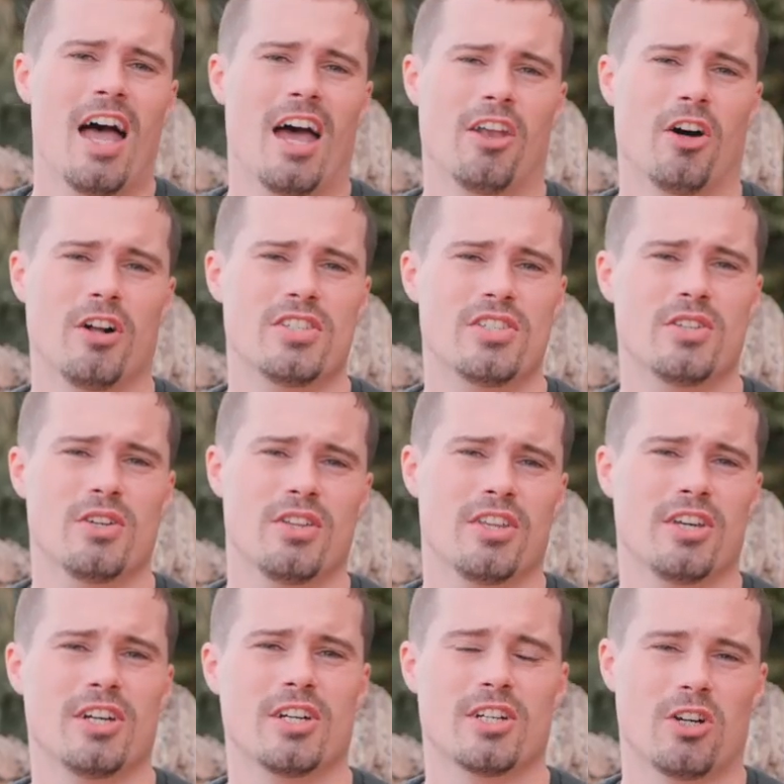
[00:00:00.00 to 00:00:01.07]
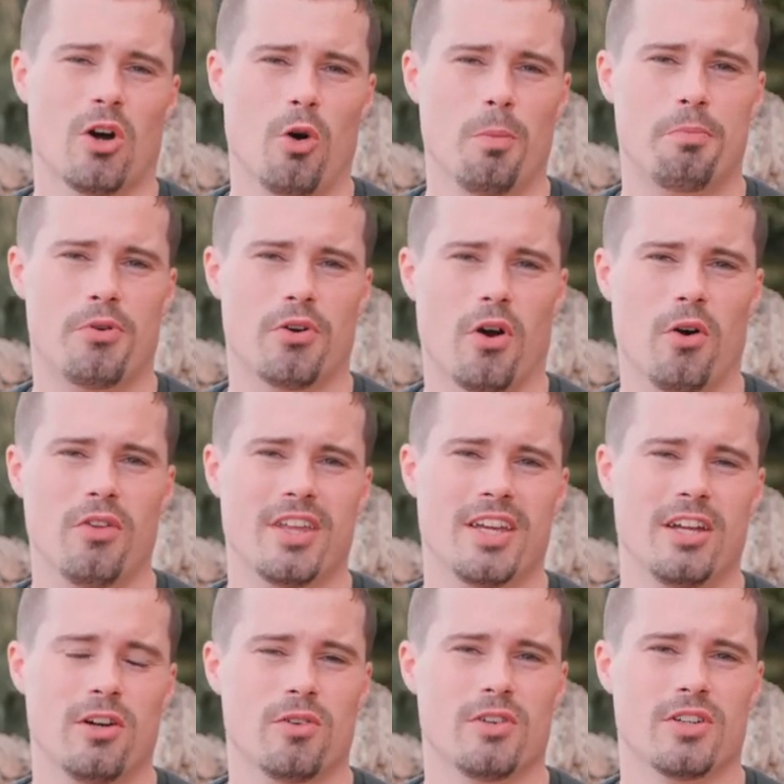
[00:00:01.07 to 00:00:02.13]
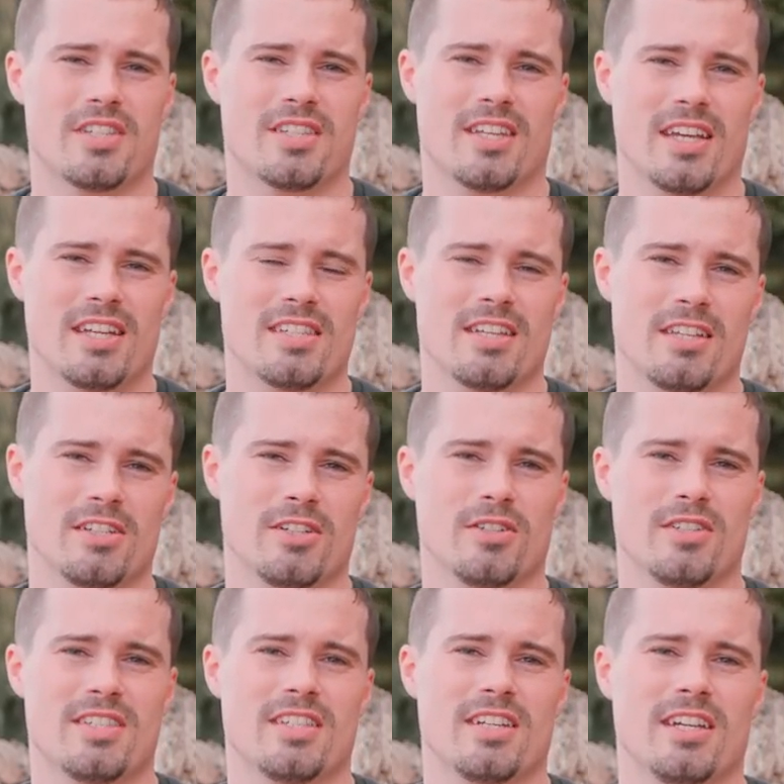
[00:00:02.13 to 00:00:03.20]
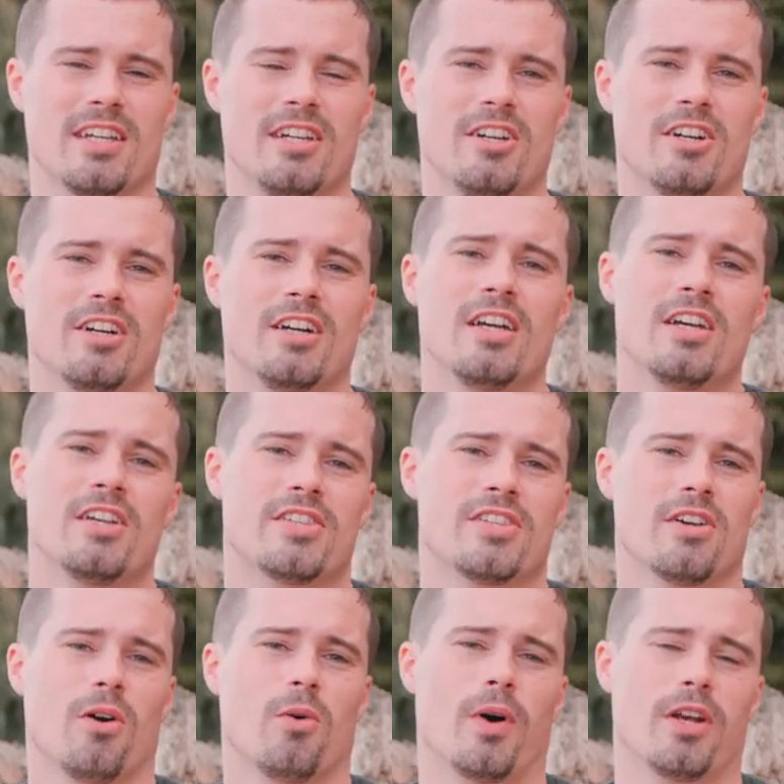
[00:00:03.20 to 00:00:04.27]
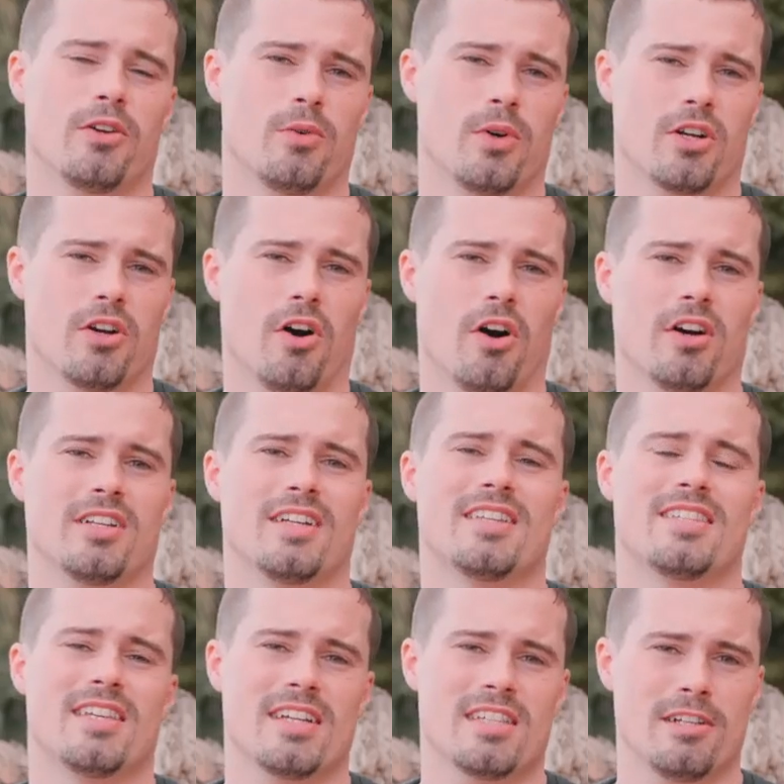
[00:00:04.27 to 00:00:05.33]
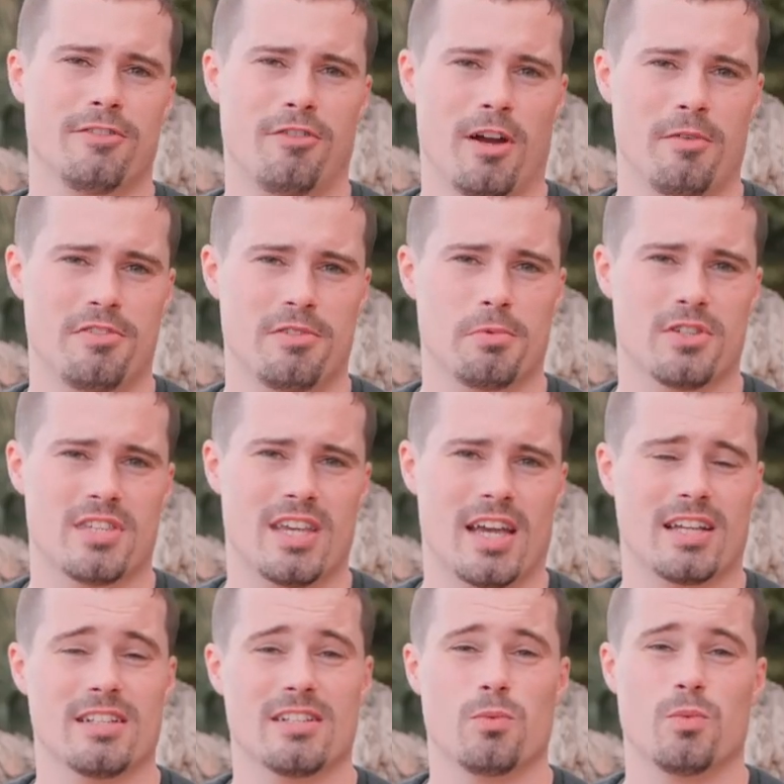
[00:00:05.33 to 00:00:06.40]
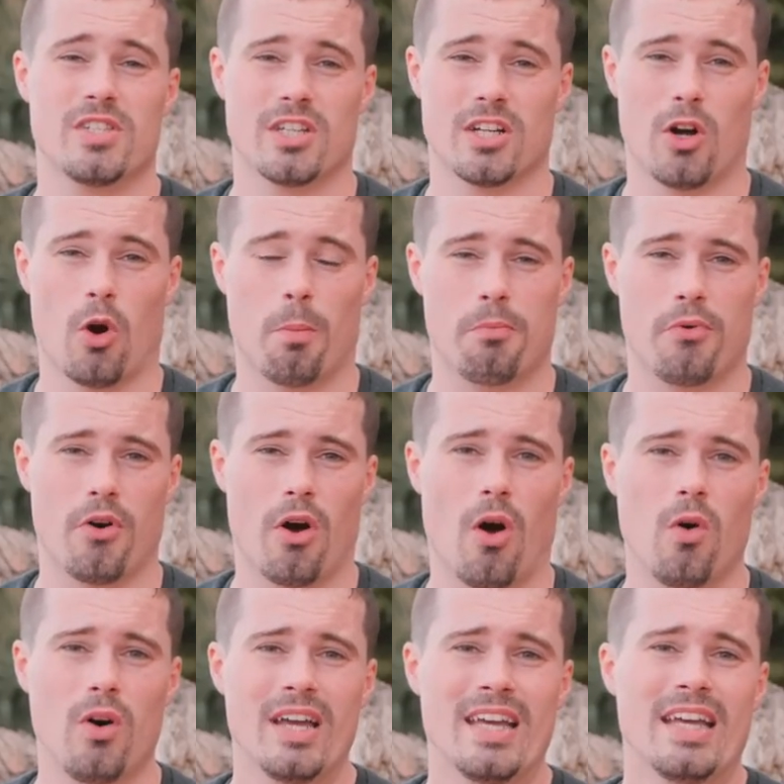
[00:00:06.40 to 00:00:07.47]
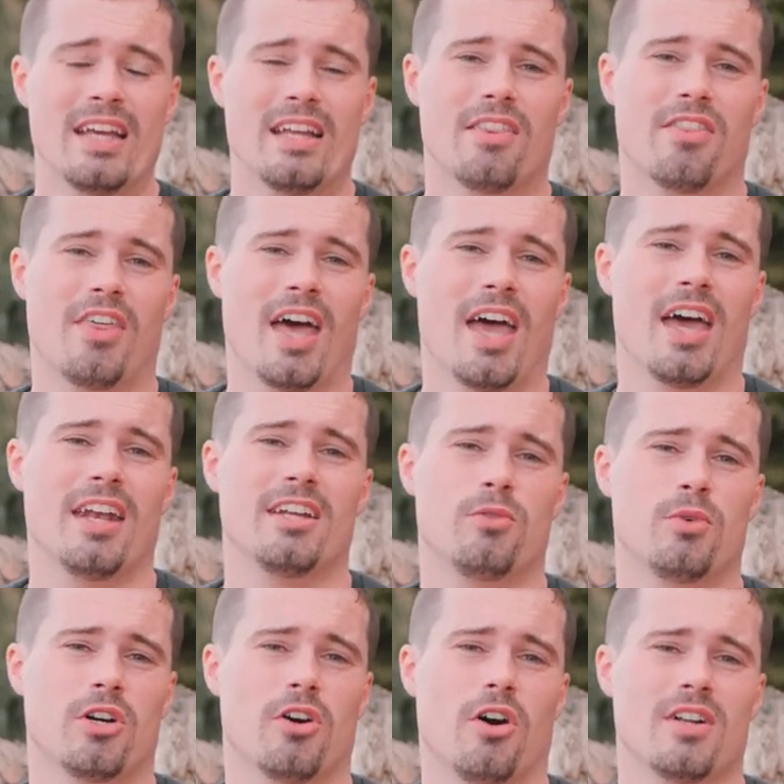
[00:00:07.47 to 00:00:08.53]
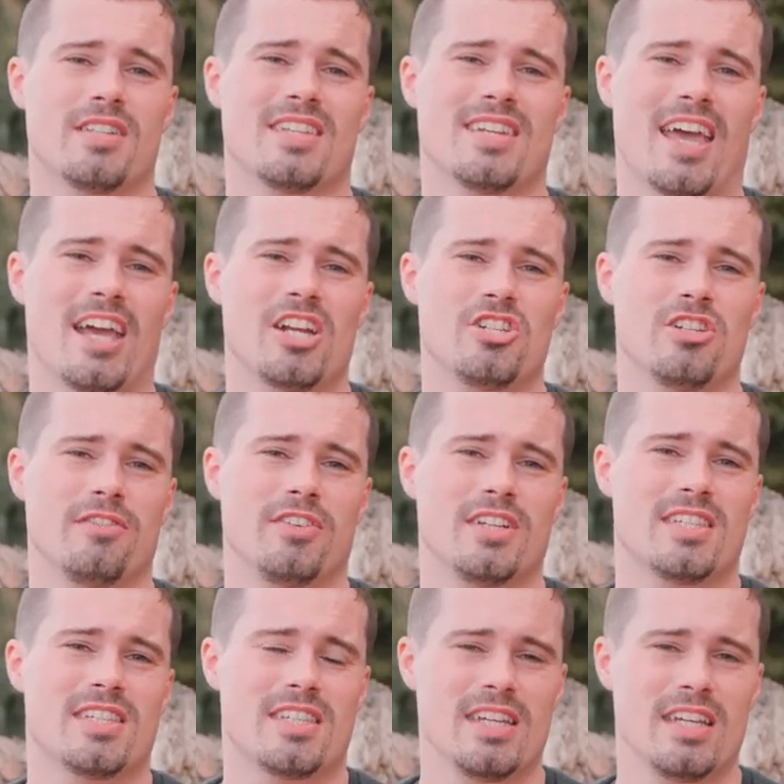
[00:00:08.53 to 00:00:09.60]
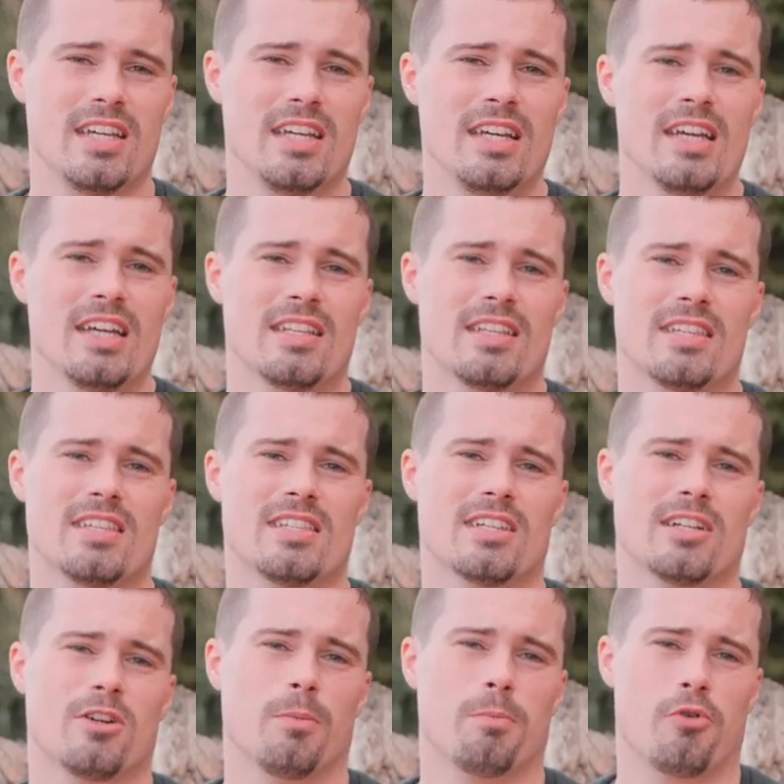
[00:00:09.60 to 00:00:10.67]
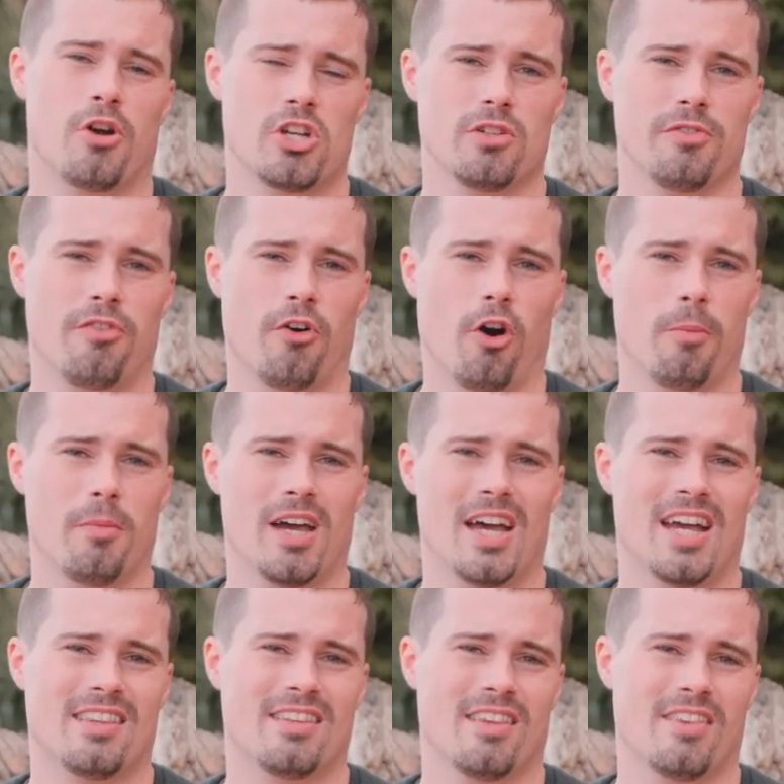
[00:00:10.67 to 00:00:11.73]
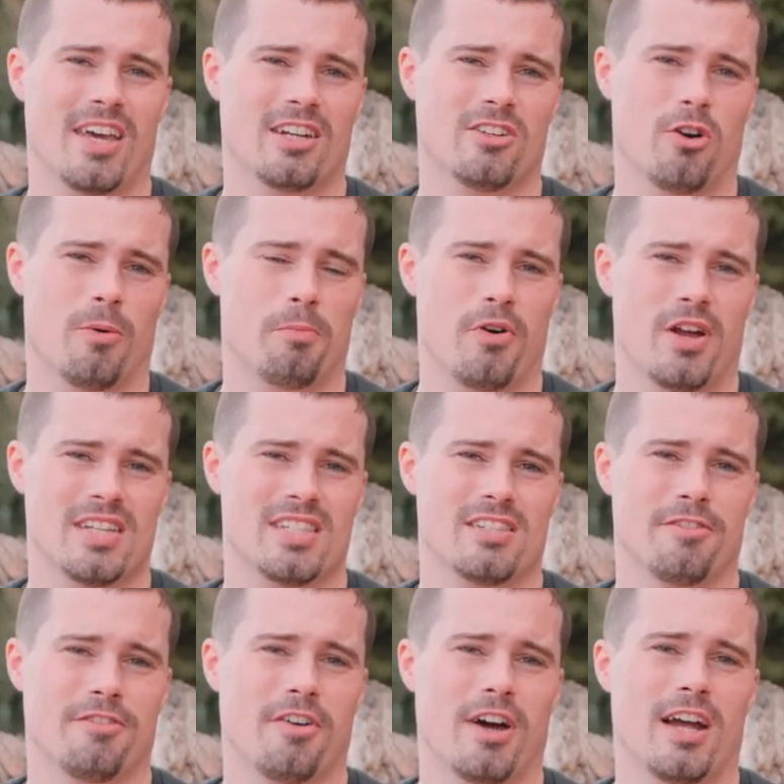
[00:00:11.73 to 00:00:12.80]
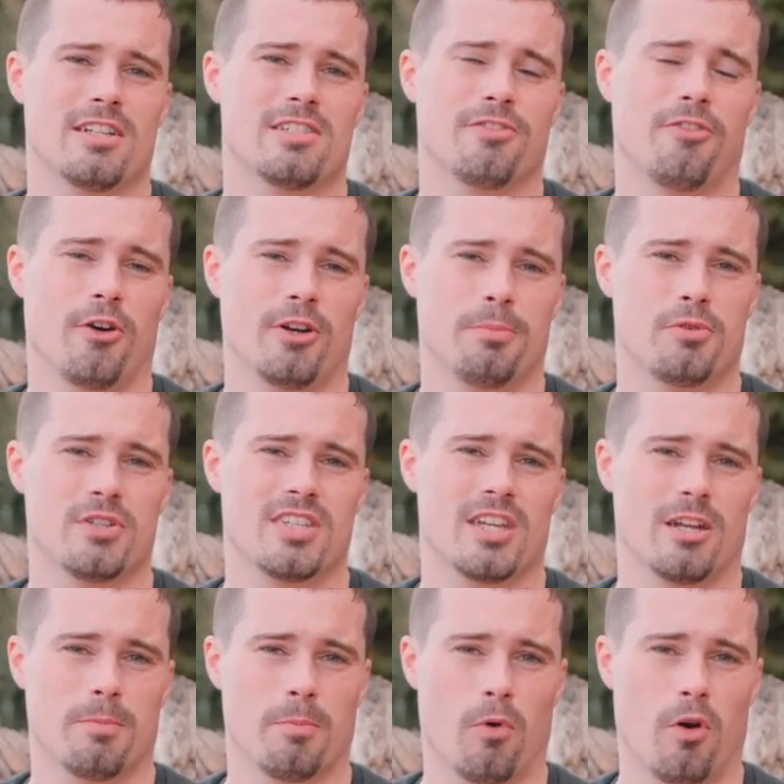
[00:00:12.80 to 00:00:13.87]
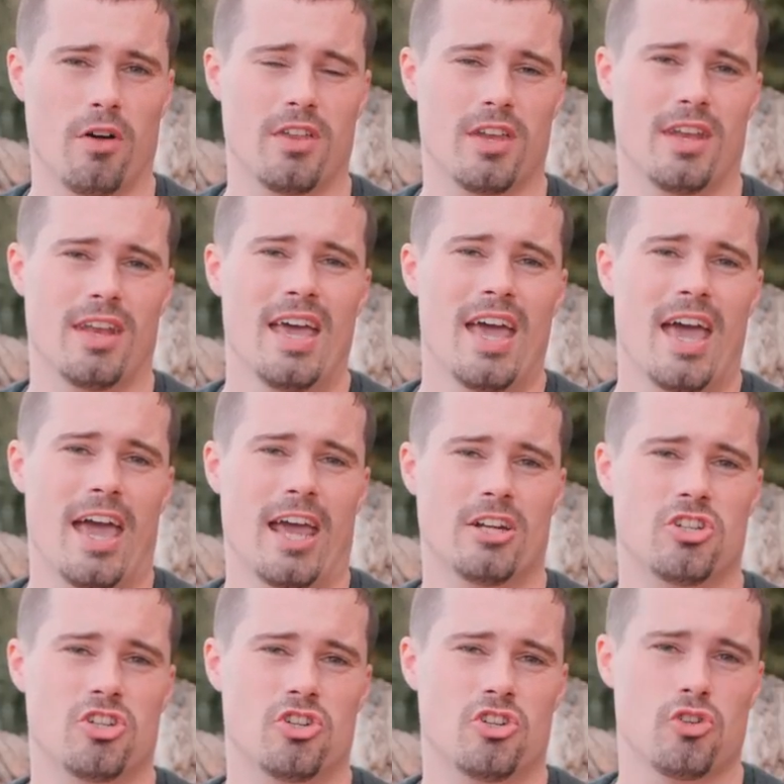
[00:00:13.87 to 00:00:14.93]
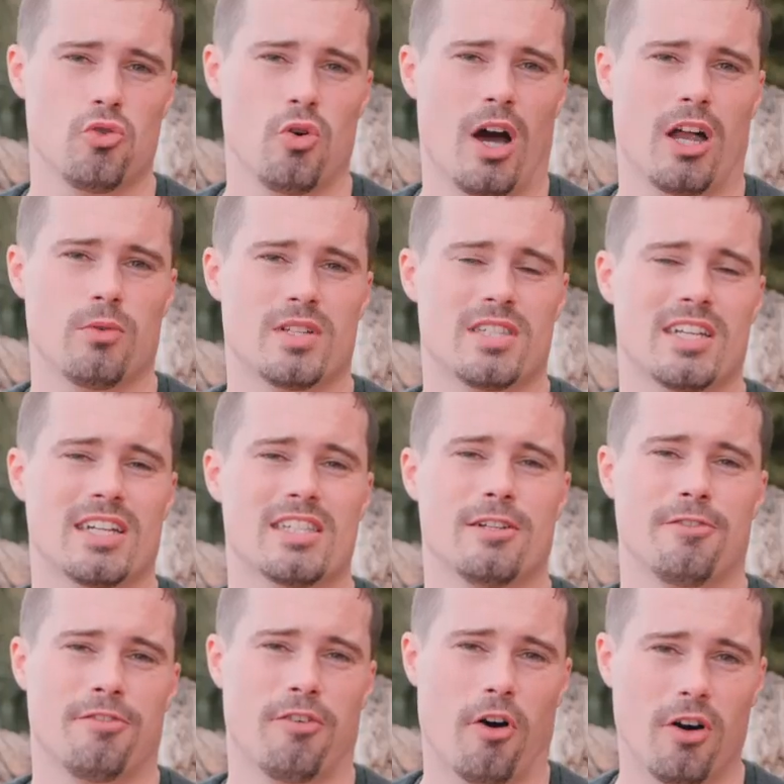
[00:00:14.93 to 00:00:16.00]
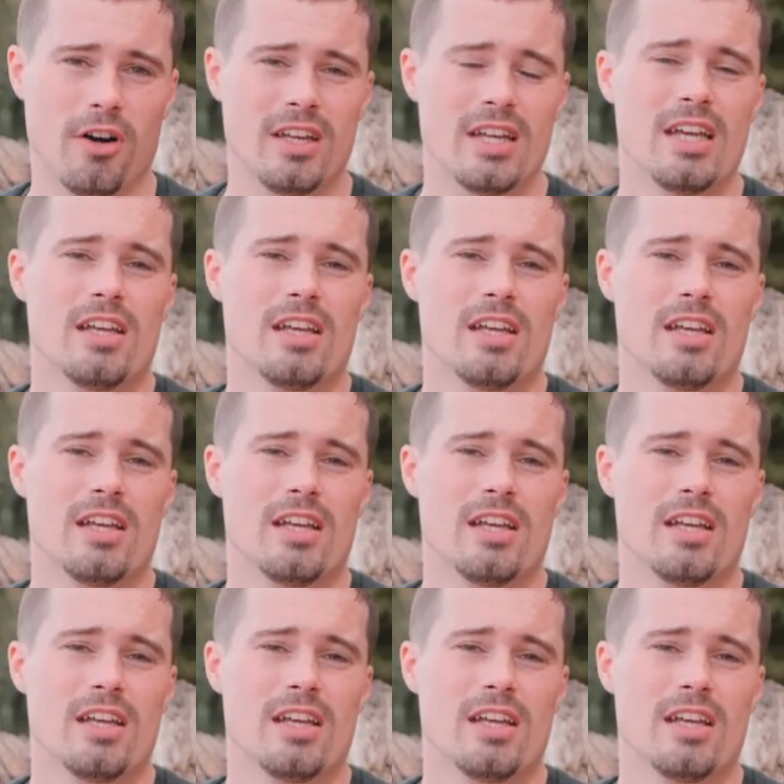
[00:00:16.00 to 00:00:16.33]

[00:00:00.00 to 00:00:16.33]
And also the GoPro, the Hero 6, does a good thing here. So when you record in 60 frames per second with a GoPro, then it records in HEVC. This is a compression format that compresses the files 40% more than H.264.